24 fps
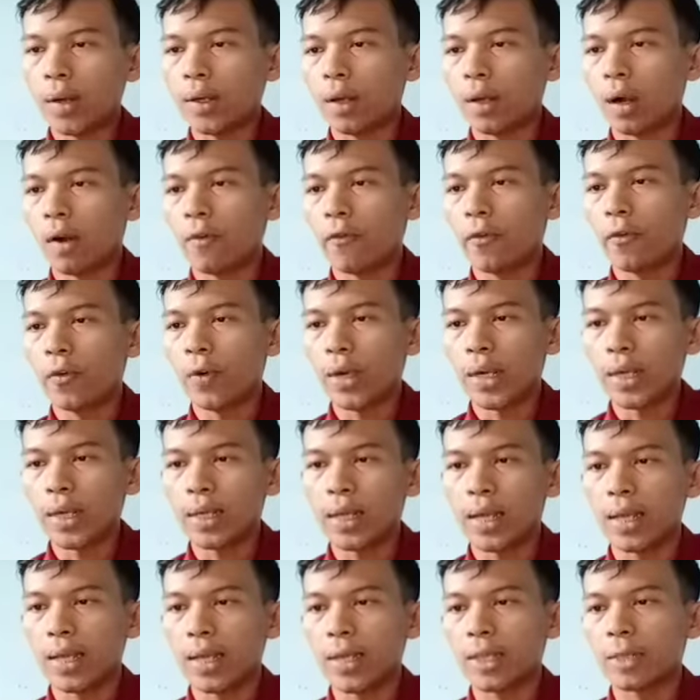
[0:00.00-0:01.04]
of work
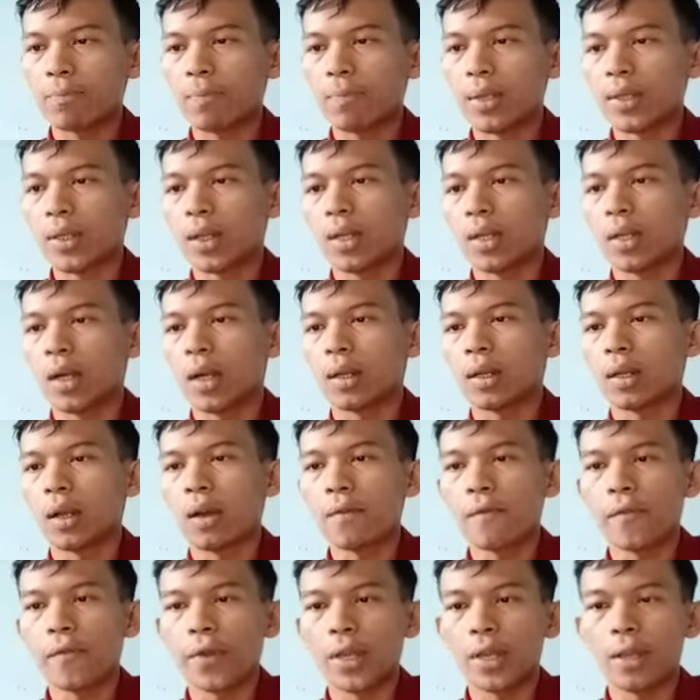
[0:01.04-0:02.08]
is based on
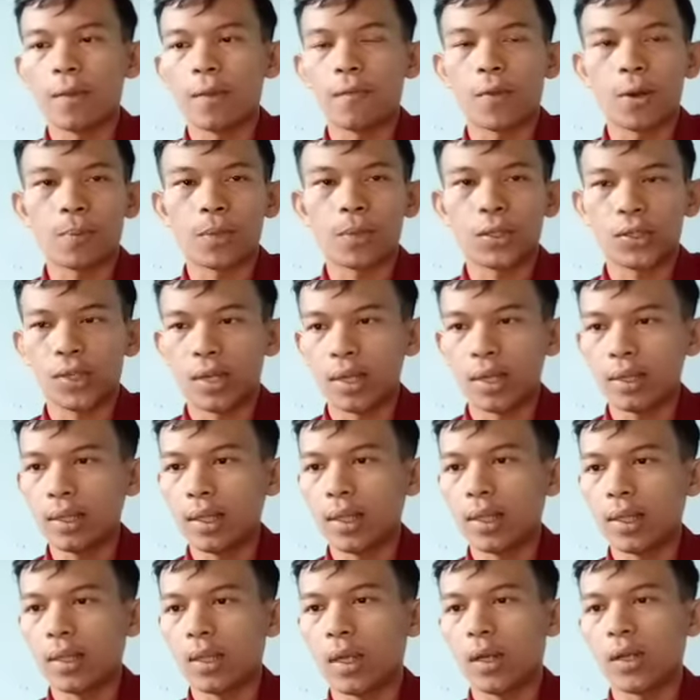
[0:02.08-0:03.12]
conveying information,
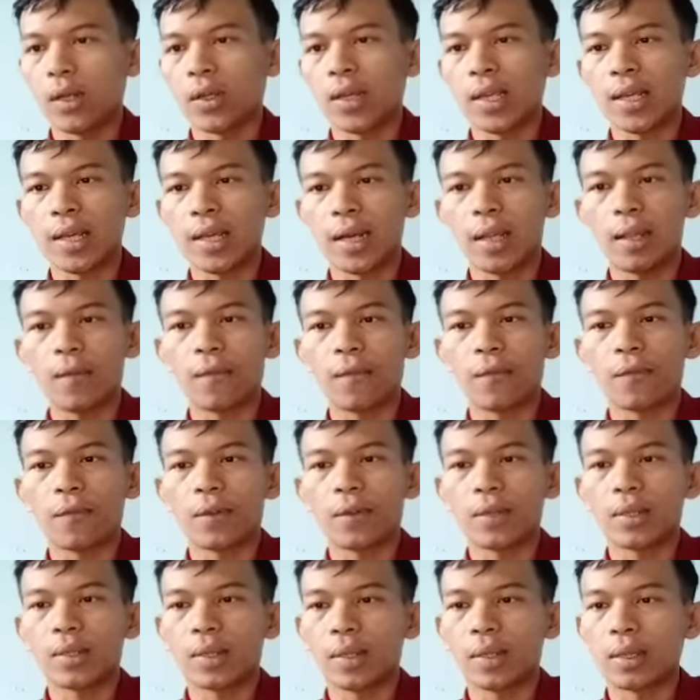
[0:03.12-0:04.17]
the logical
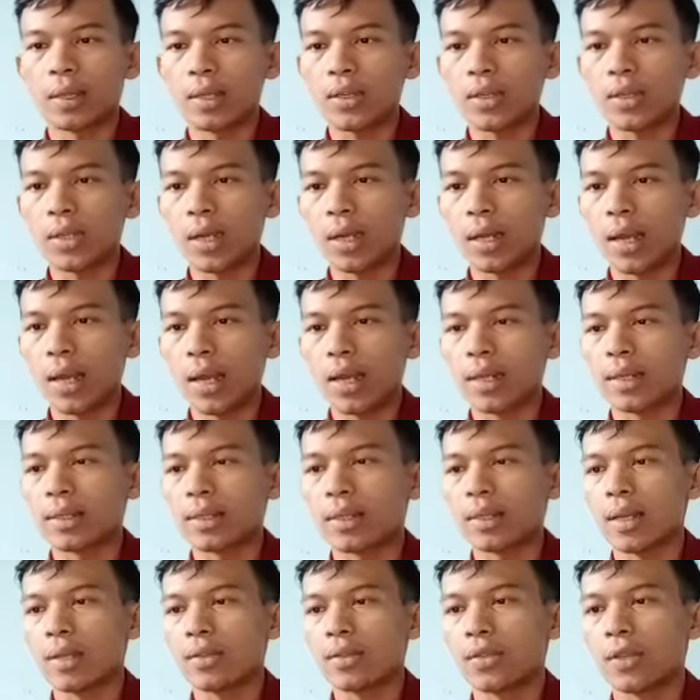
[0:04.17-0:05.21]
presentation, and
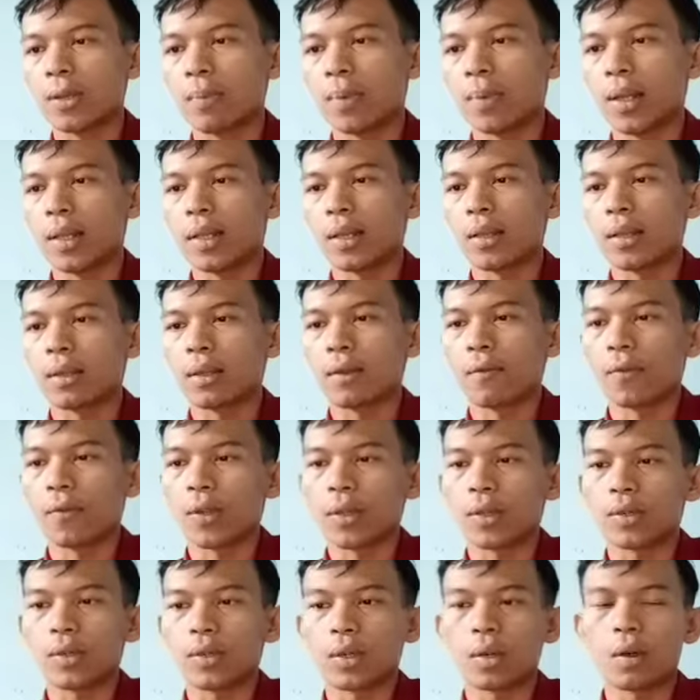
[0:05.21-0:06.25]
sensible
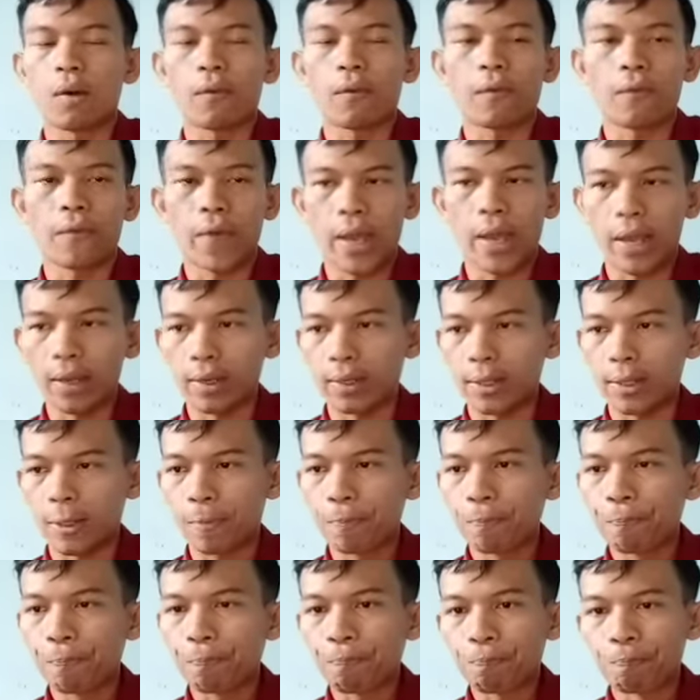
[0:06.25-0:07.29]
interpretation of
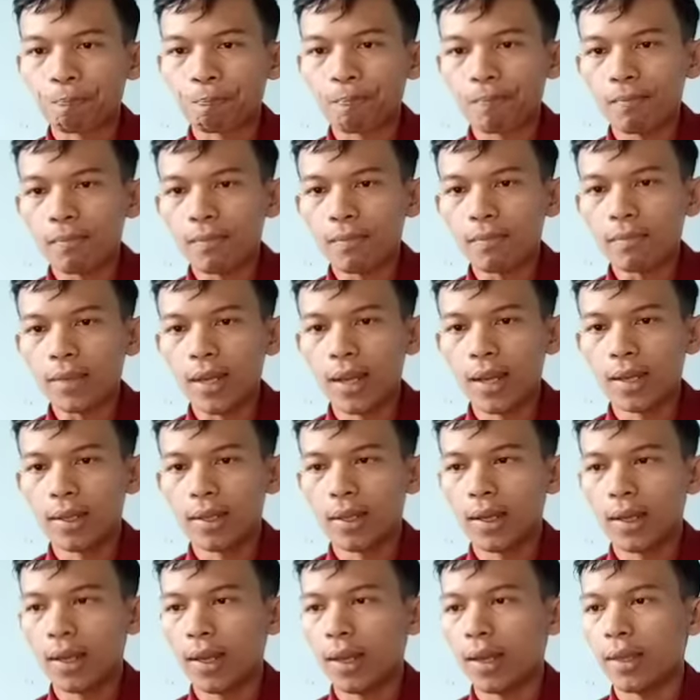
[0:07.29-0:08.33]
facts. And
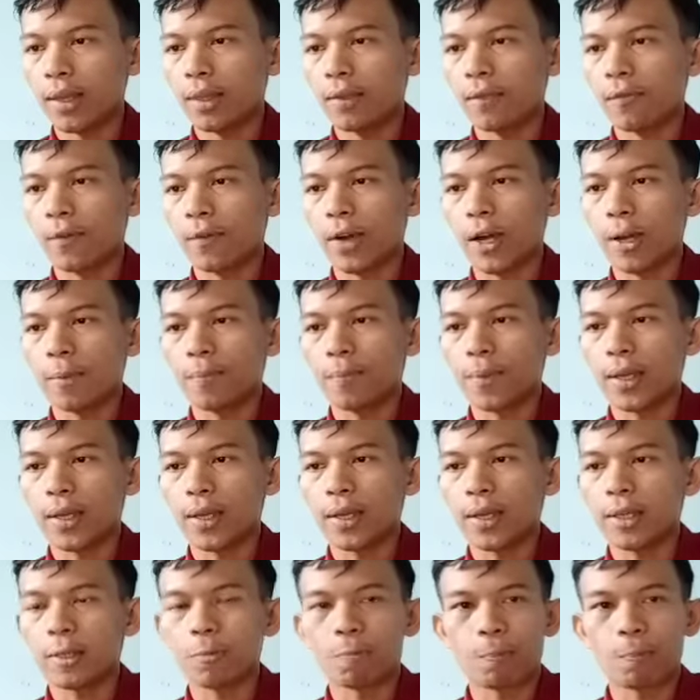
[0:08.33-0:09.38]
then the five
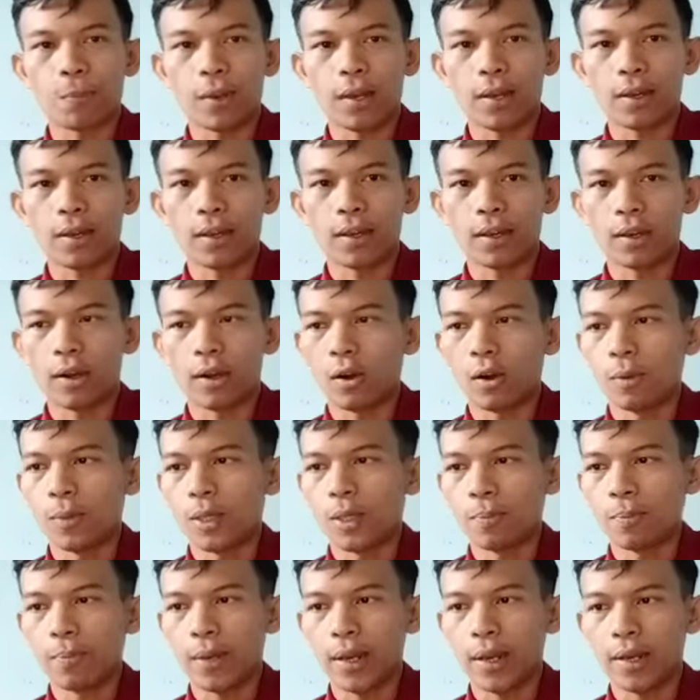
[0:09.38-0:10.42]
is planning. How about
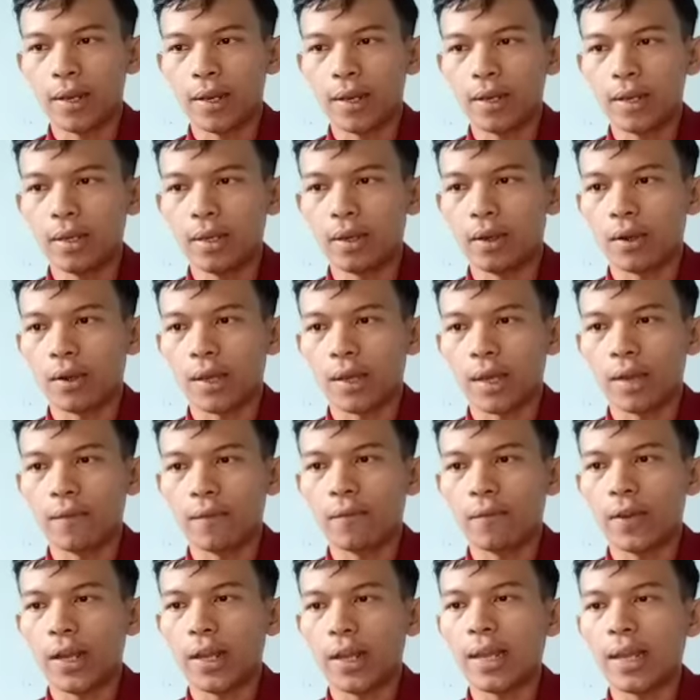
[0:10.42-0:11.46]
the planning? Okay,
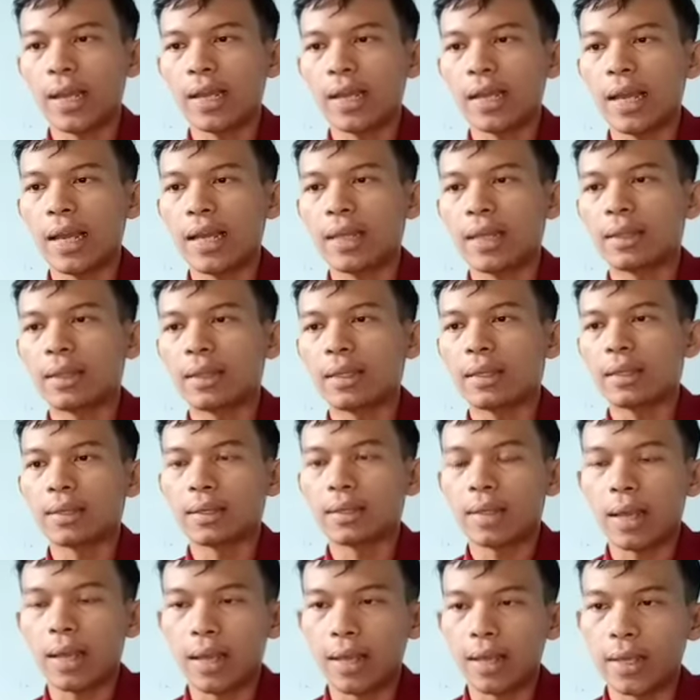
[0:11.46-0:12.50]
planning at this
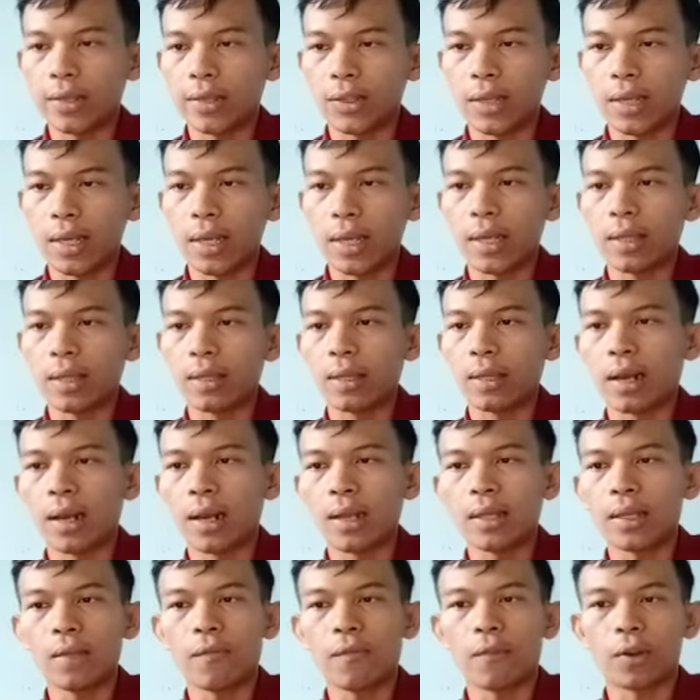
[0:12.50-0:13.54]
stage in the
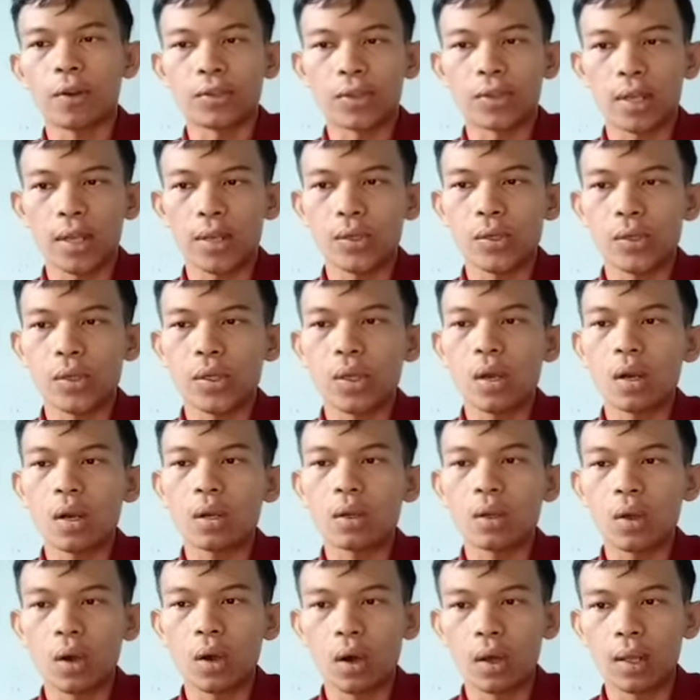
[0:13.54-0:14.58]
writing process,
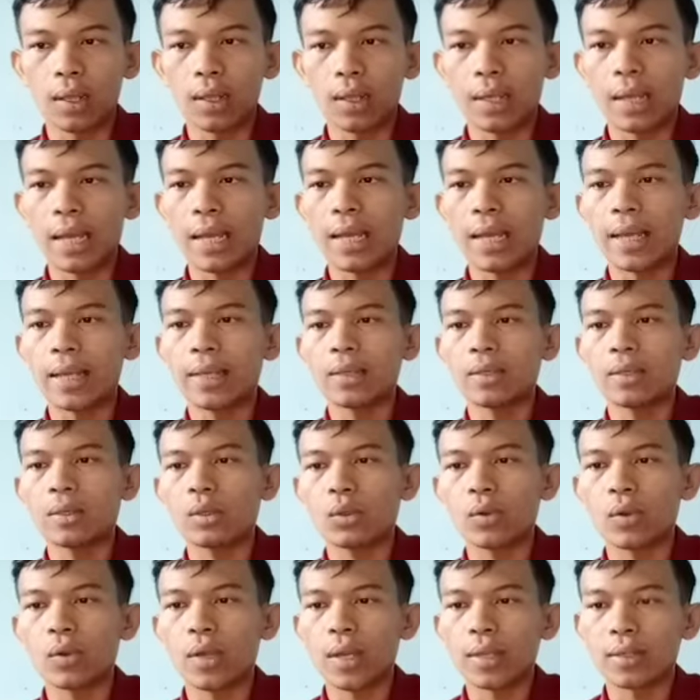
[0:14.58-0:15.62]
your goal is
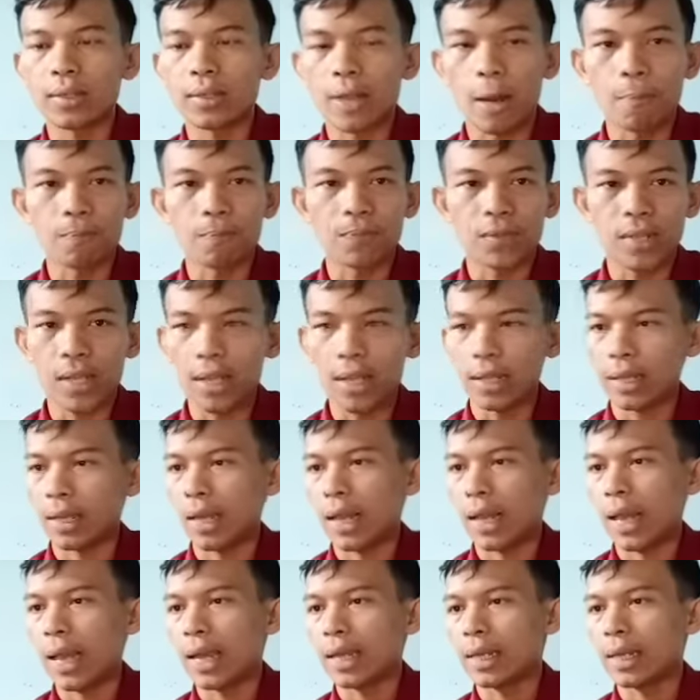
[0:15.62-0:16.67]
to get
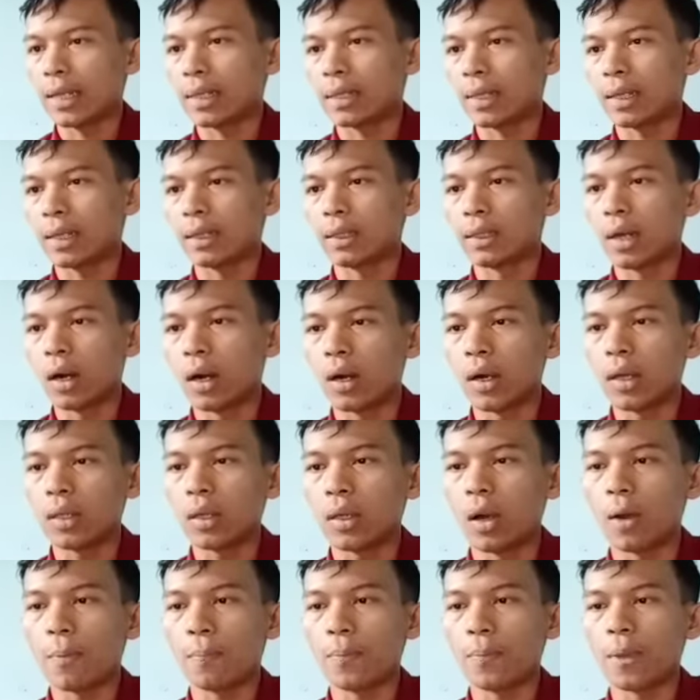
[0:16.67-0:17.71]
something, anything done
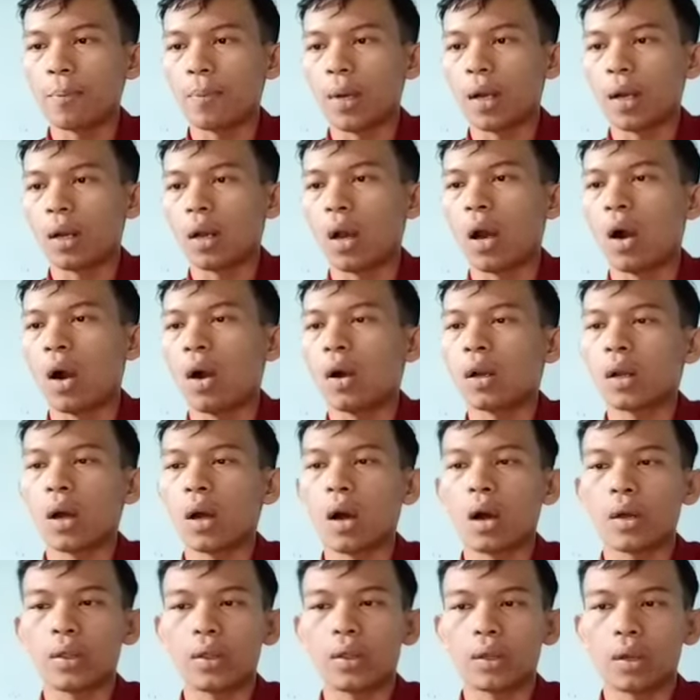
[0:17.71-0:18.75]
on paper or
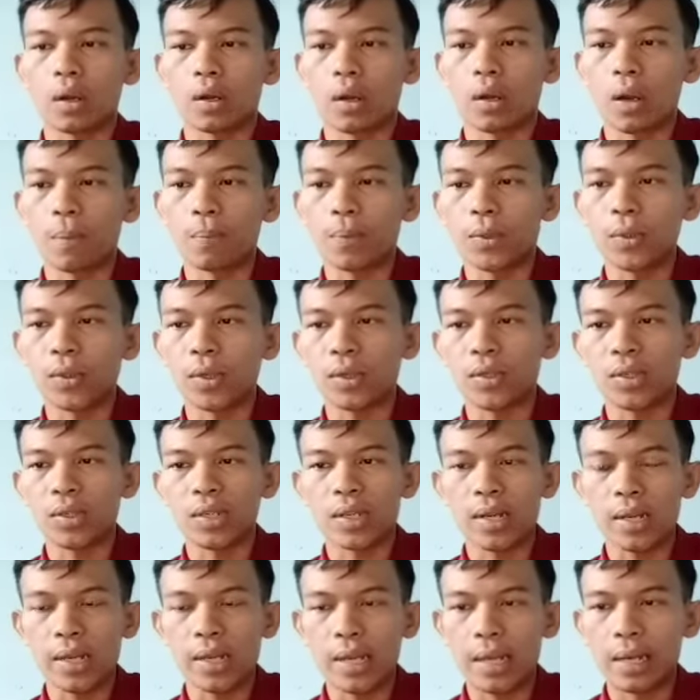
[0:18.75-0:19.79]
on your computer
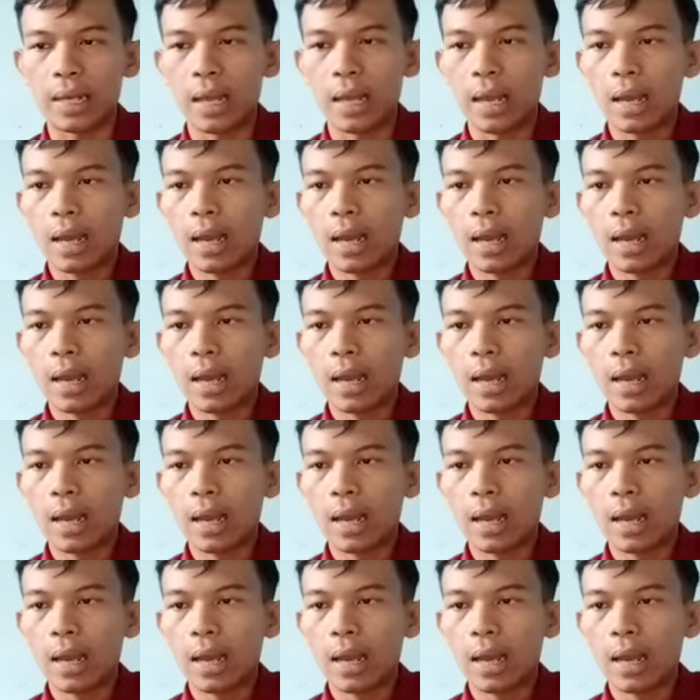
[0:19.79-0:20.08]
screen.